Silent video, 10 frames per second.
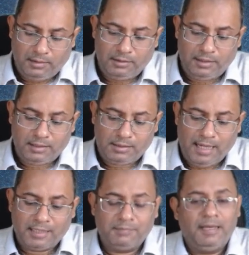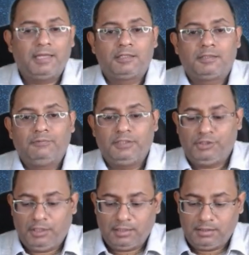Then there is Tax Max with
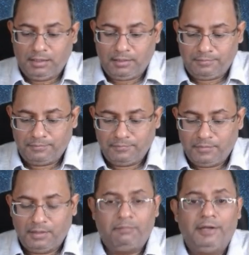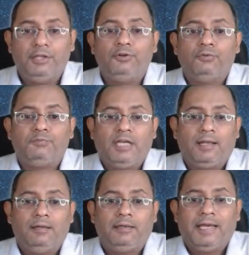Sharad sir, my YouTube
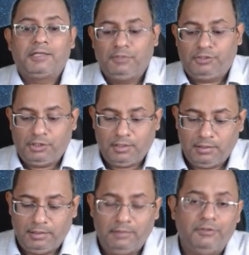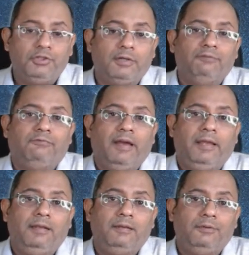channel Tax with Sharad, in which you can
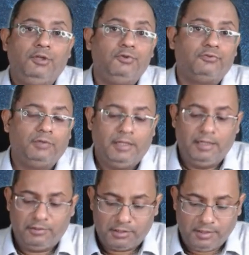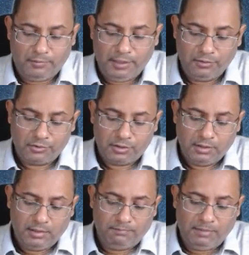find useful and interesting videos,
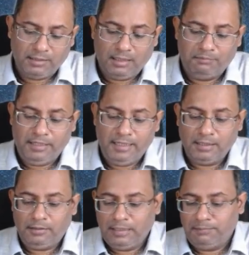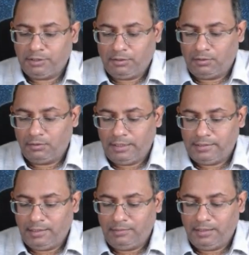plus updates and tips, and all
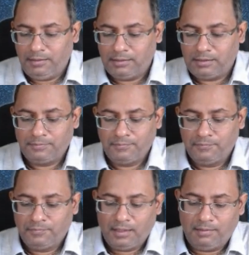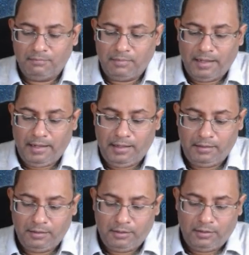these elements
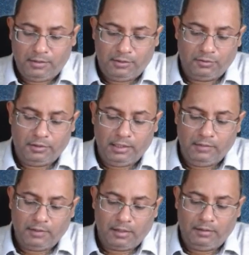combine to deliver